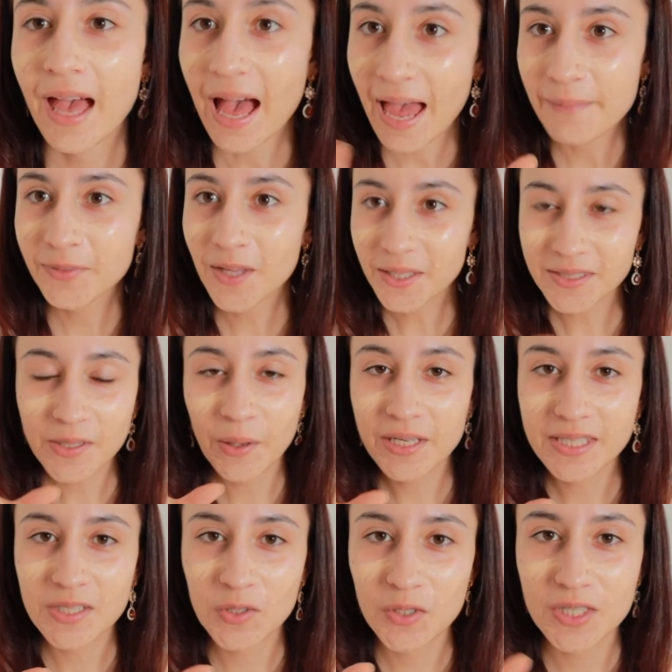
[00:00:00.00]
I'm not going
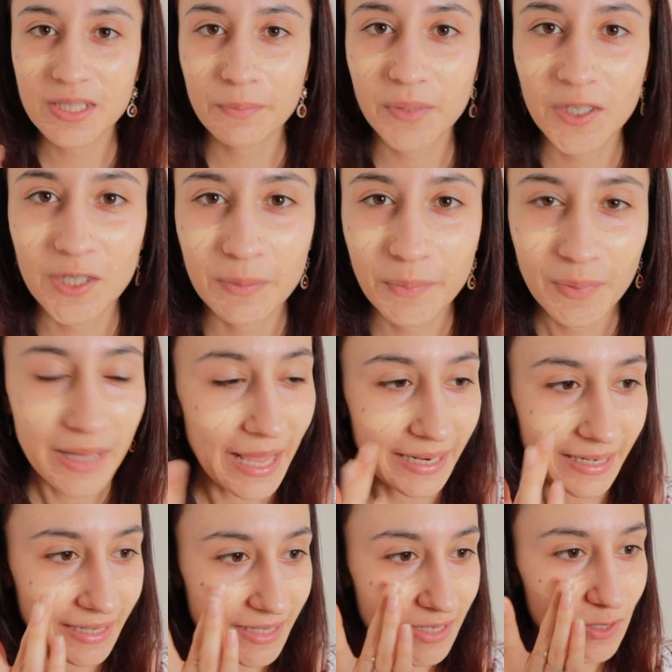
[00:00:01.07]
to use a beauty
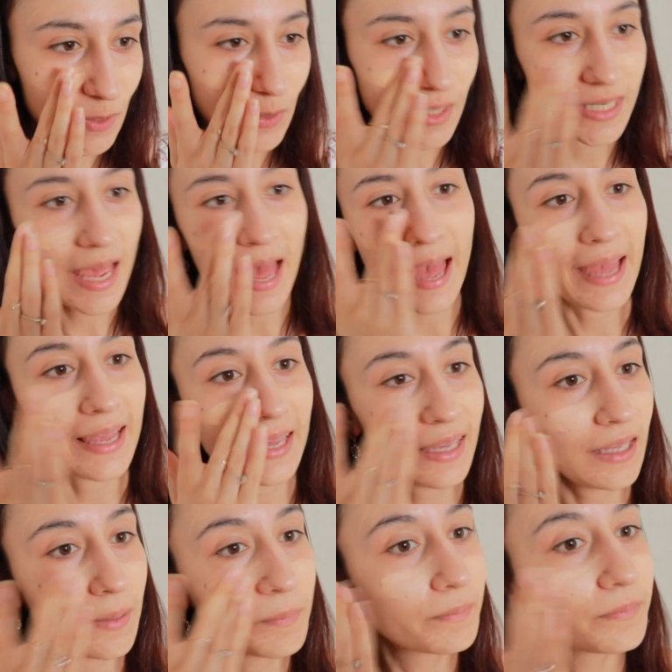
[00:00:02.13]
blender
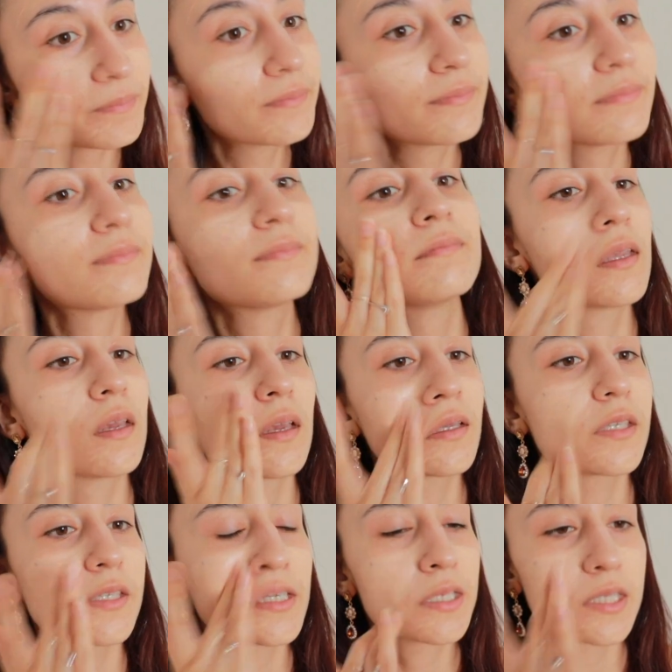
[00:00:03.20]
today,
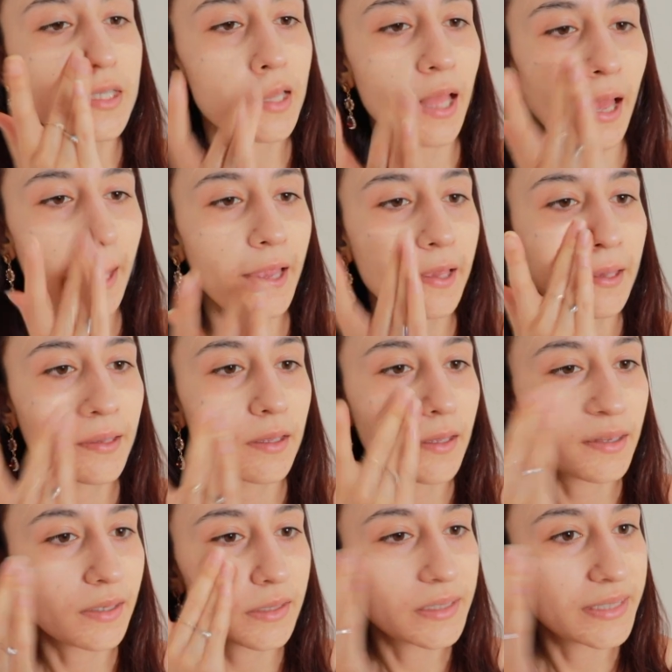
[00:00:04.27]
just like
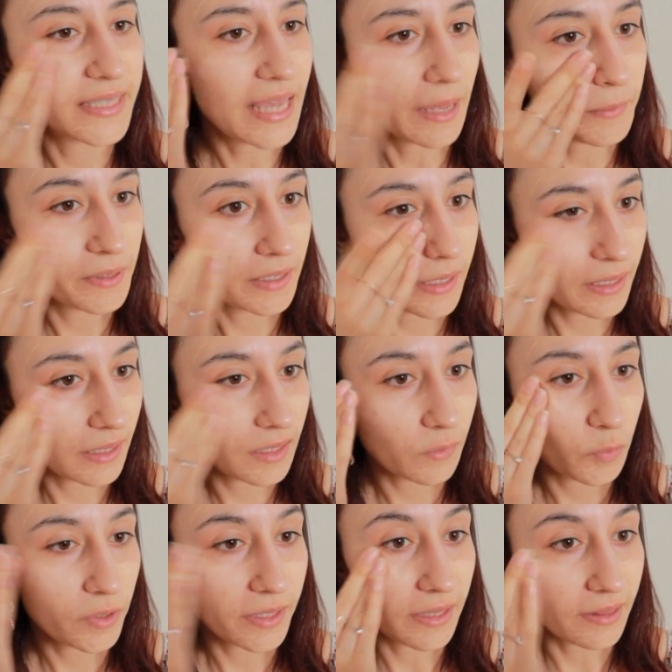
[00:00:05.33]
dab it
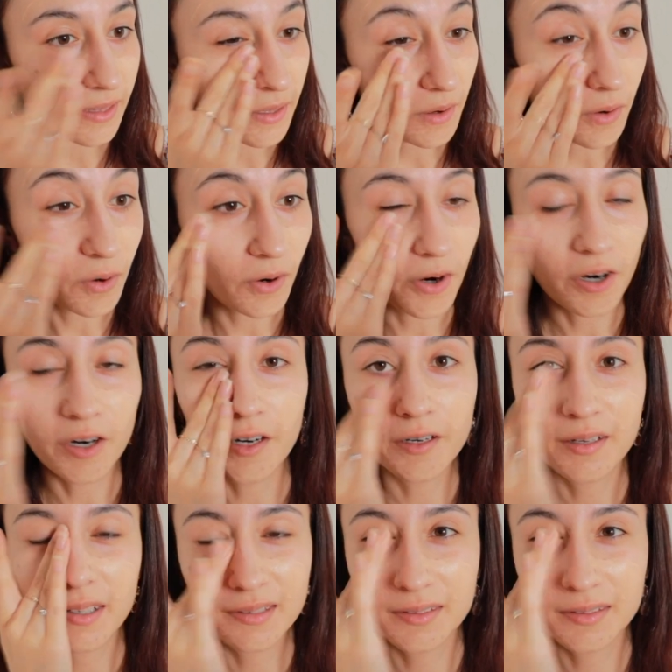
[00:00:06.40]
in with your